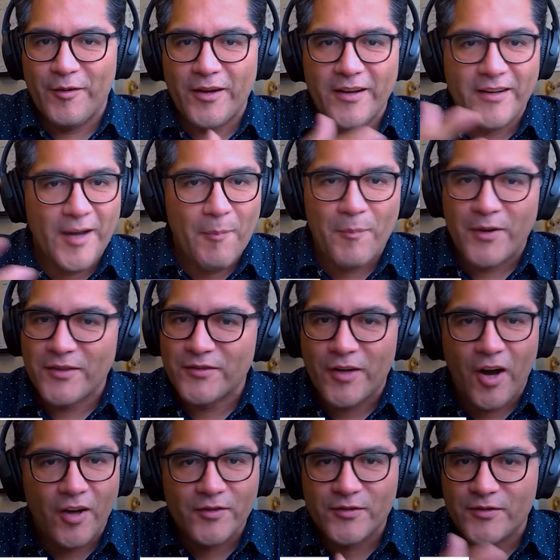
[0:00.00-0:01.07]
numbers,
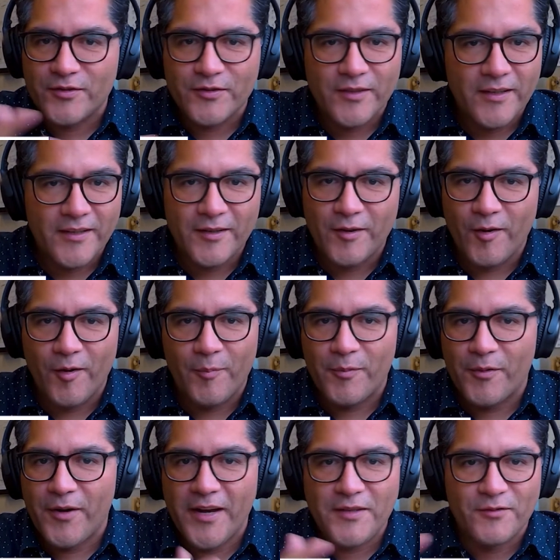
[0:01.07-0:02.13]
costs,
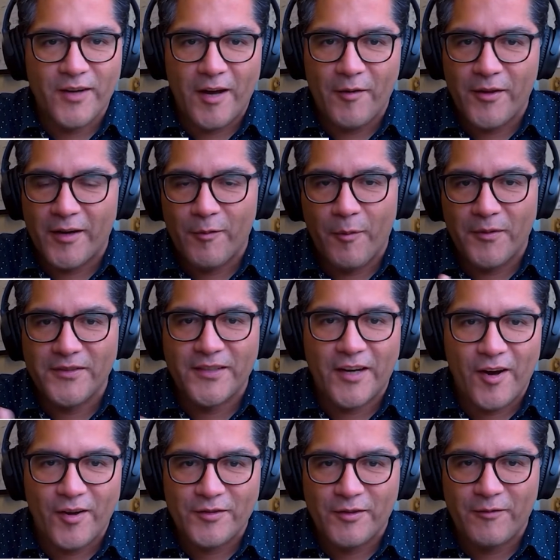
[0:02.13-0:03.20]
operation, what was the
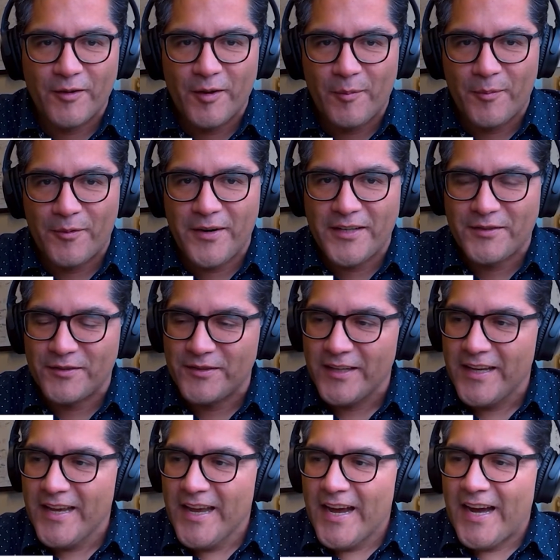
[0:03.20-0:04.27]
cost of the operations,
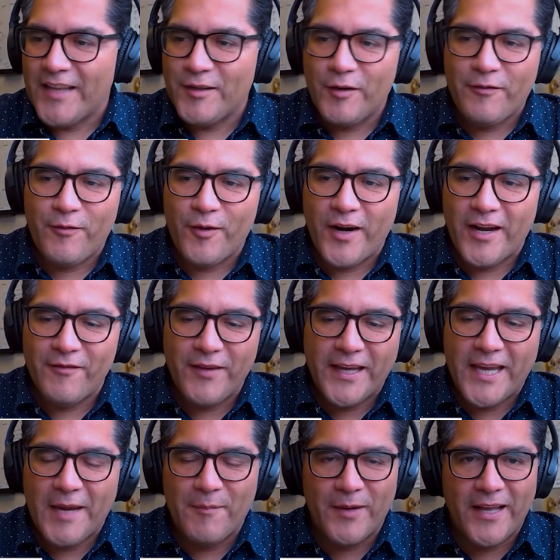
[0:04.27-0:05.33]
and therefore I
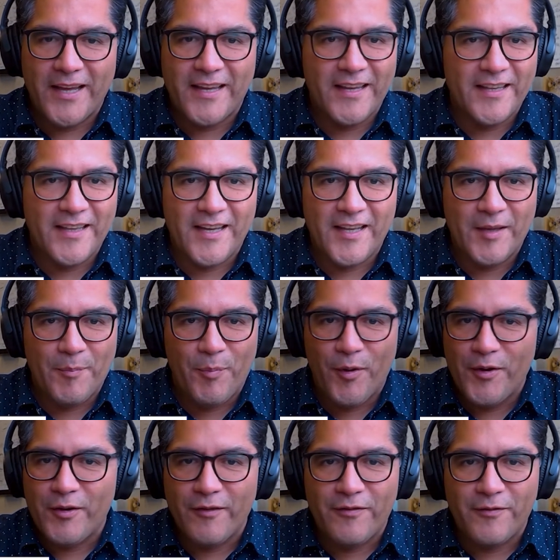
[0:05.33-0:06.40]
became like the
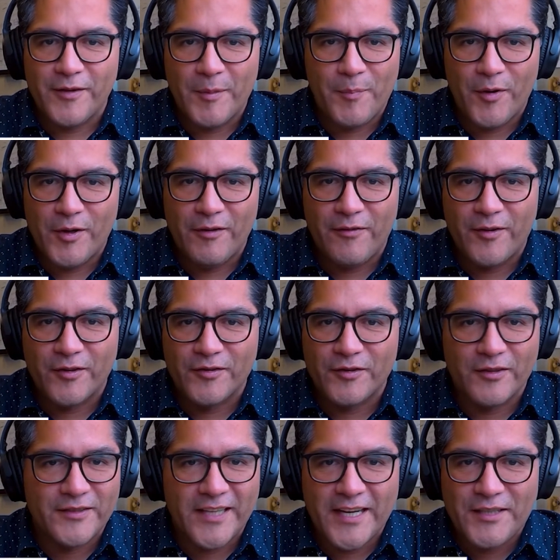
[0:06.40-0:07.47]
point of
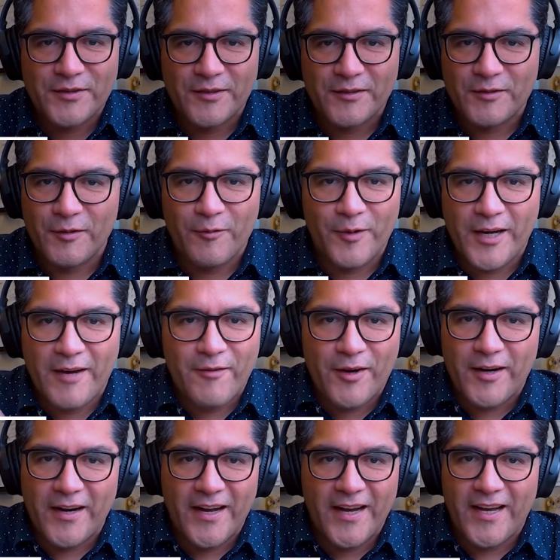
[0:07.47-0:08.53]
consultation. So
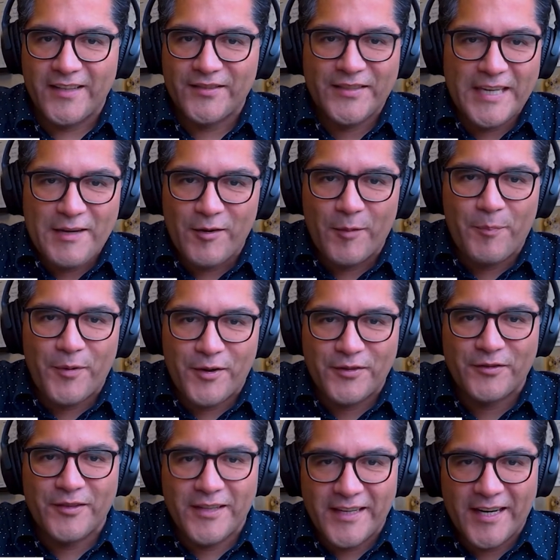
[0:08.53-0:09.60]
whenever a senior
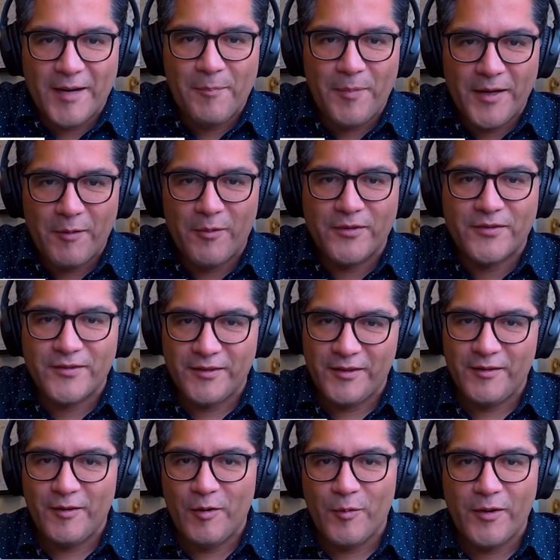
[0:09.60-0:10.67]
person in the company was,
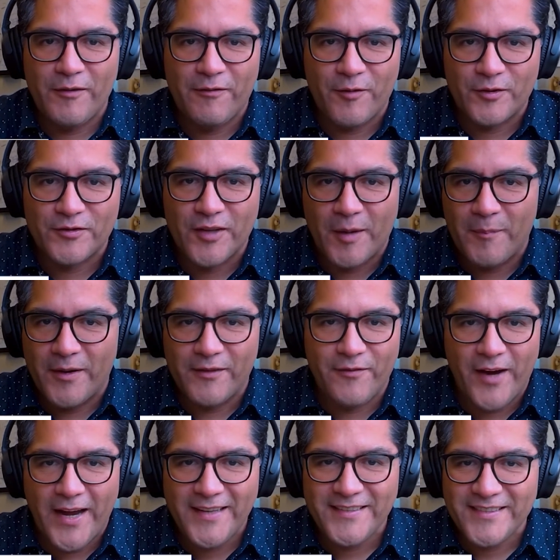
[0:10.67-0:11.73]
looking for some
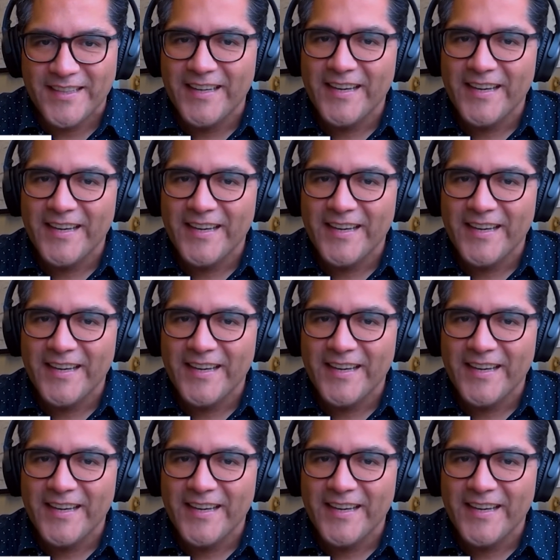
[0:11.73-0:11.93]
advice,